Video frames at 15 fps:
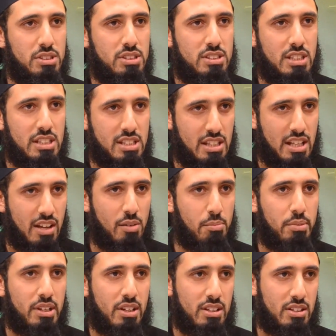to sit in their
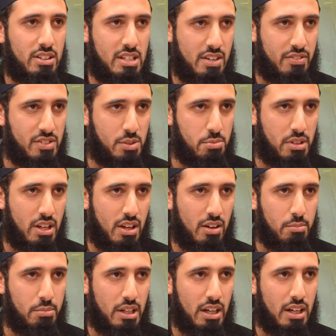company on the Day of Judgment. Ya
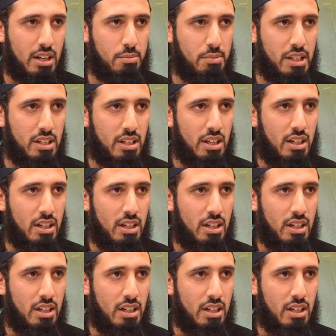Rabbil Alameen.